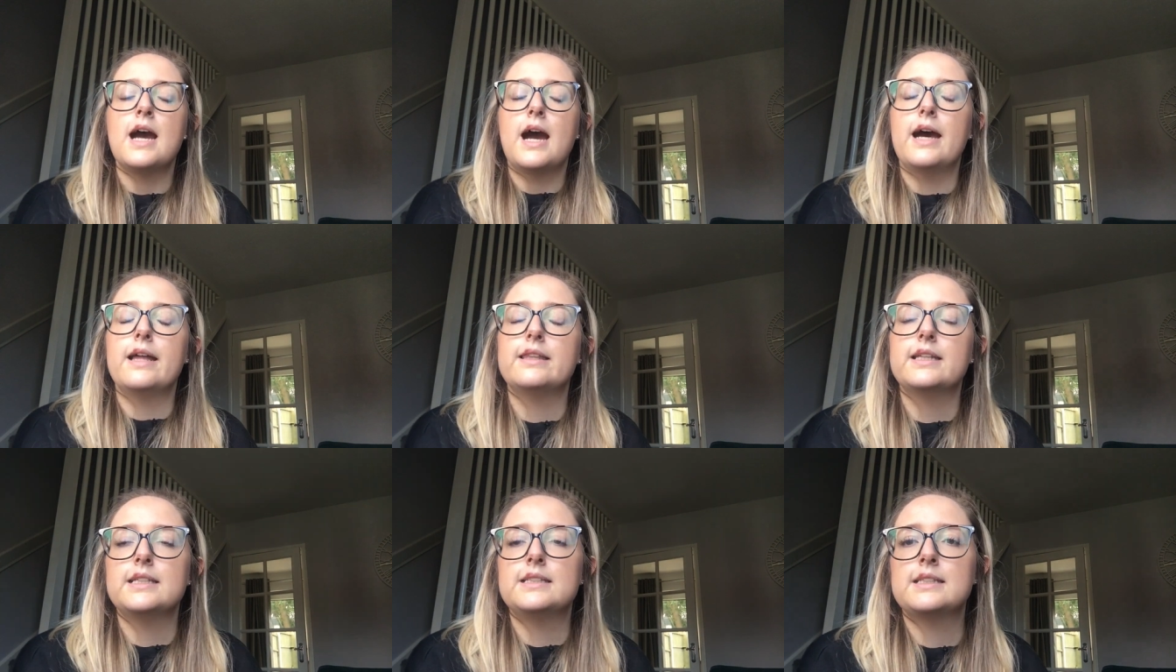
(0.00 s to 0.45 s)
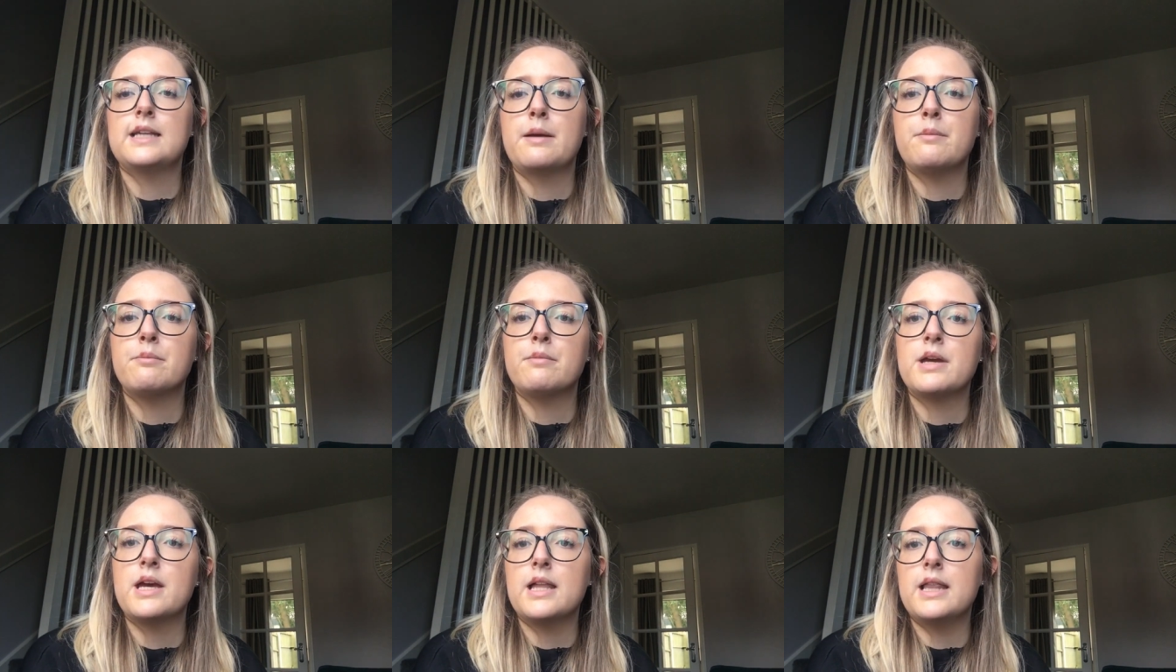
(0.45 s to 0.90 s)
and they
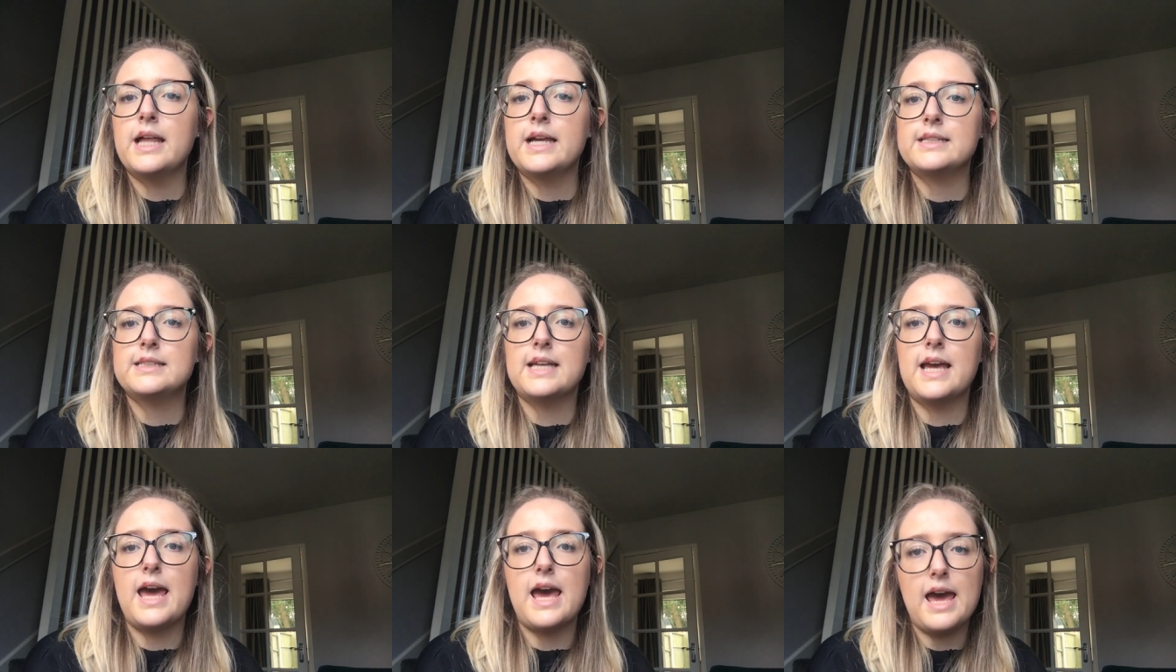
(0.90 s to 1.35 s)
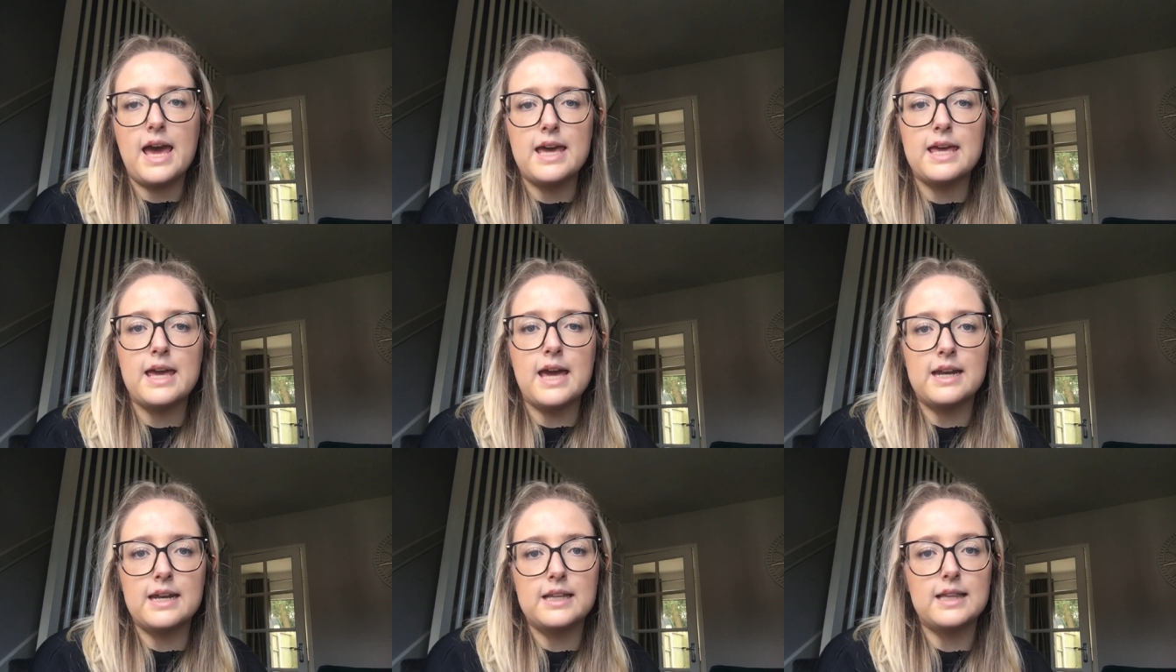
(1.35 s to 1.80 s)
sent me a letter
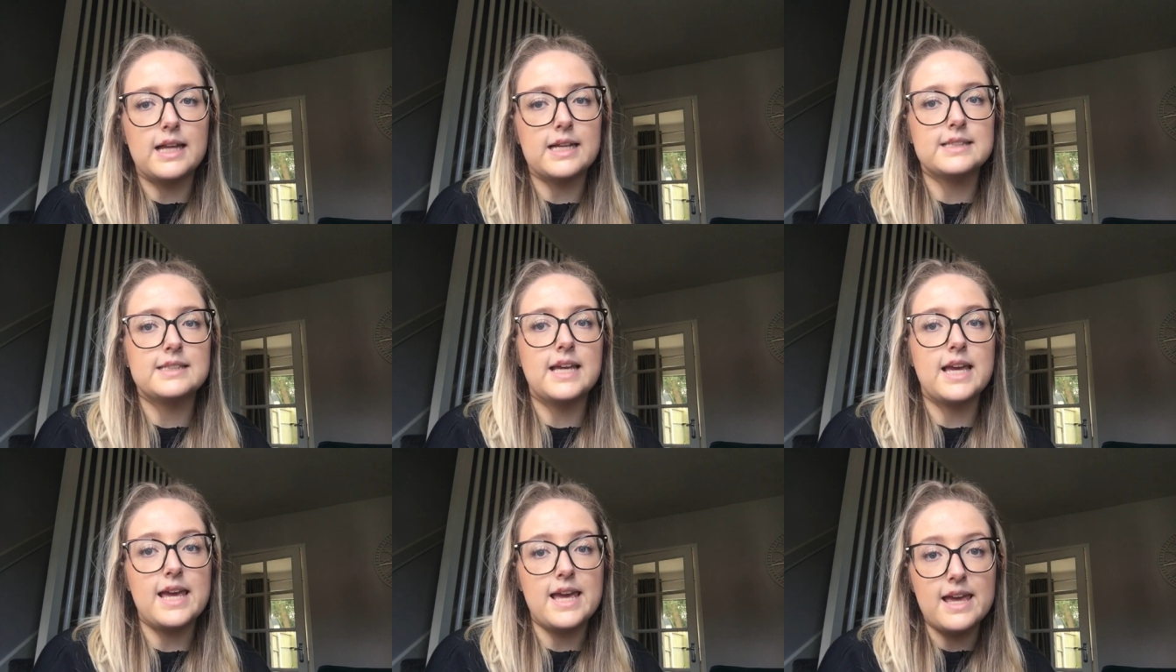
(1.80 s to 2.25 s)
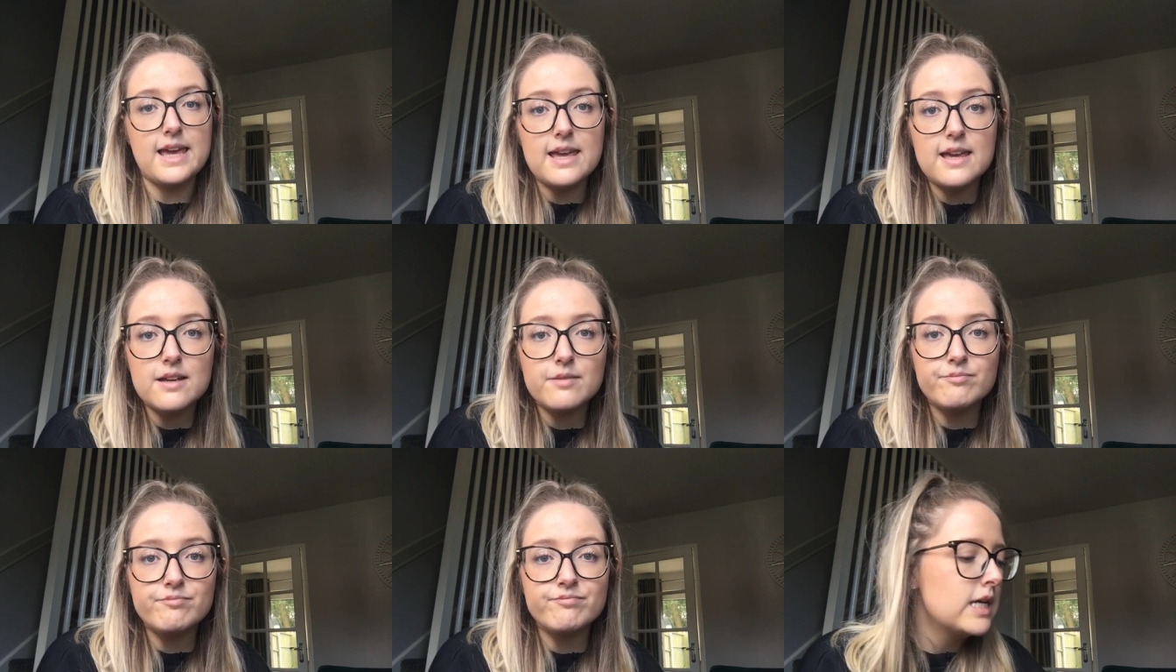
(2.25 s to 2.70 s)
A and a letter
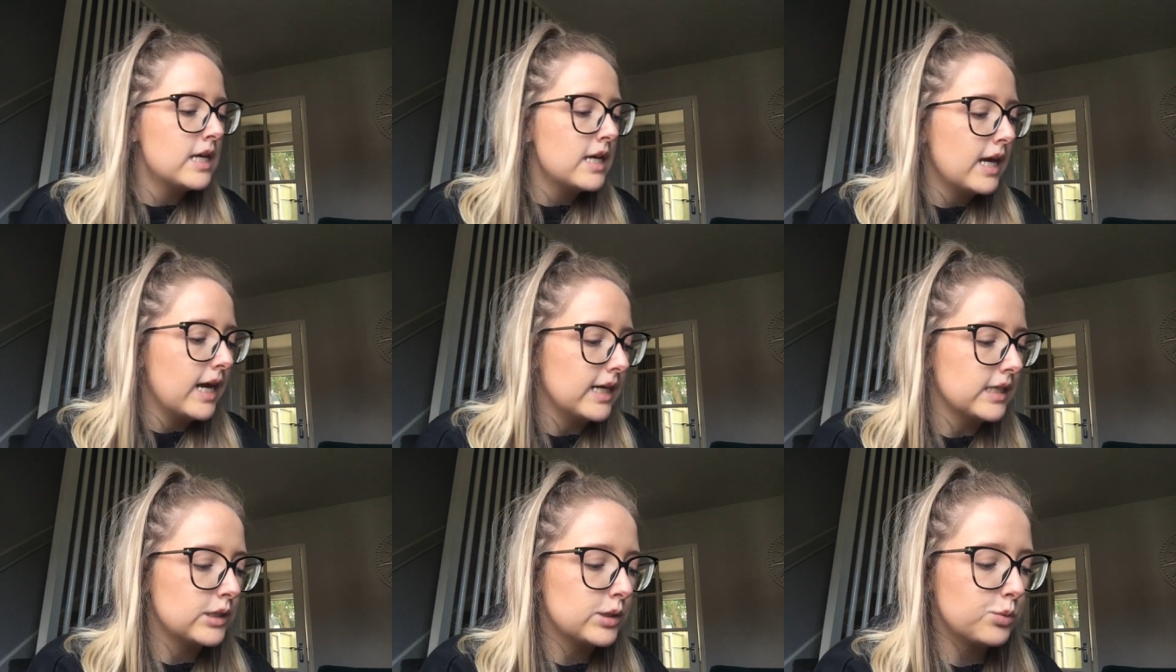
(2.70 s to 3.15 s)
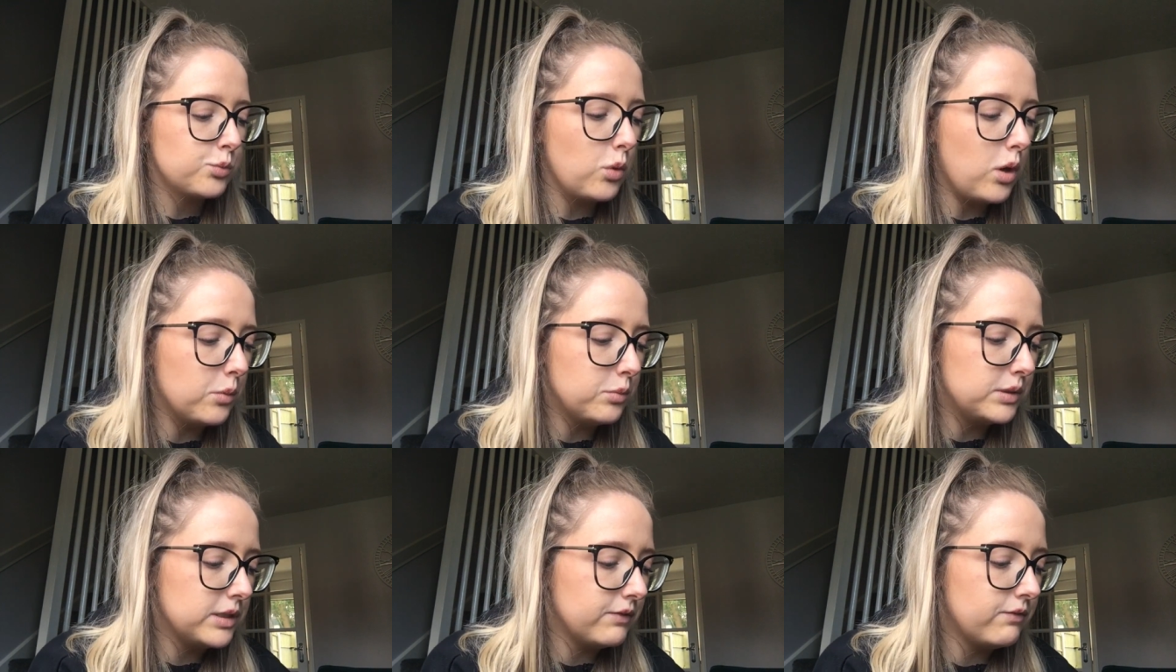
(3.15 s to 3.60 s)
E. I
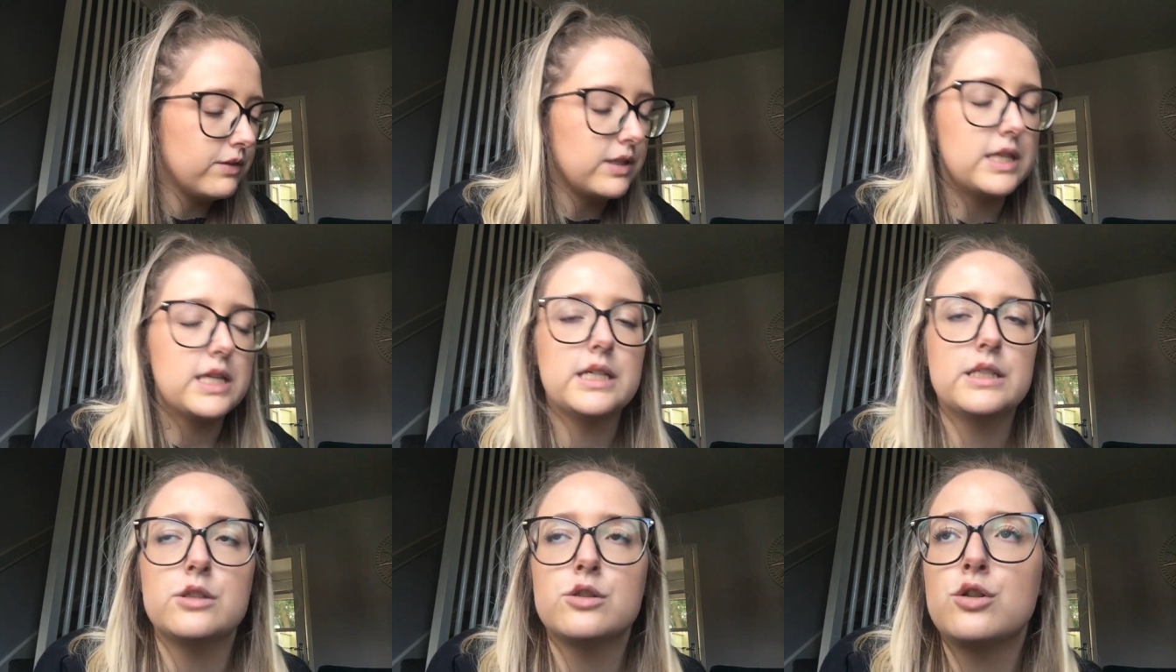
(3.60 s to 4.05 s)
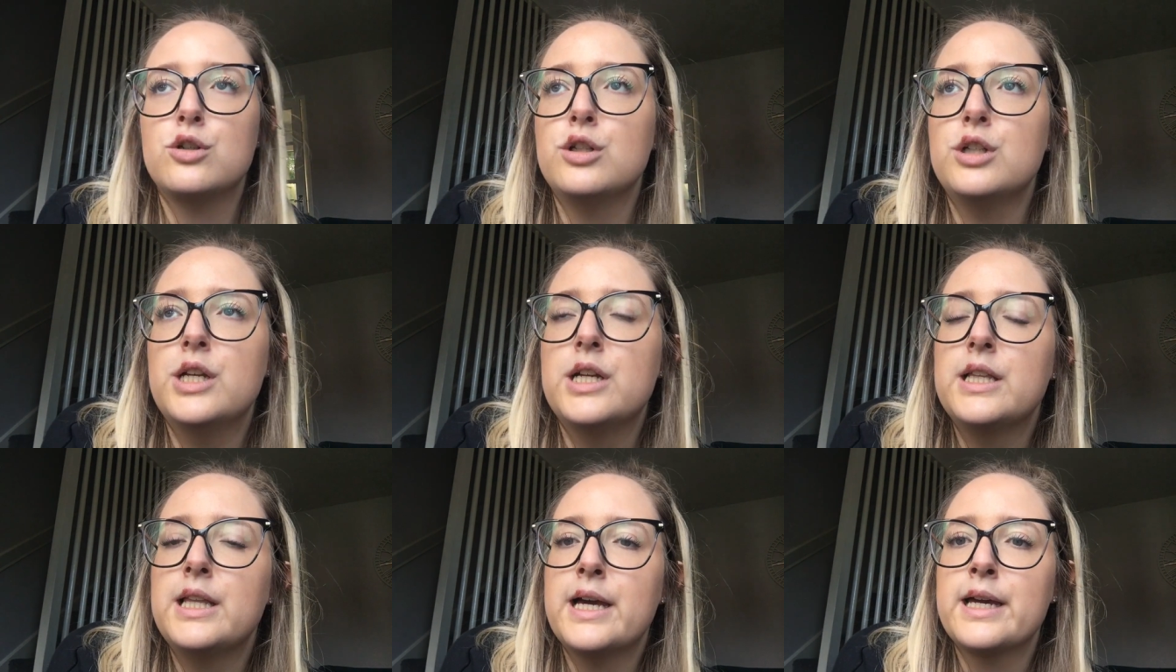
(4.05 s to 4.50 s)
swapped it for this colour,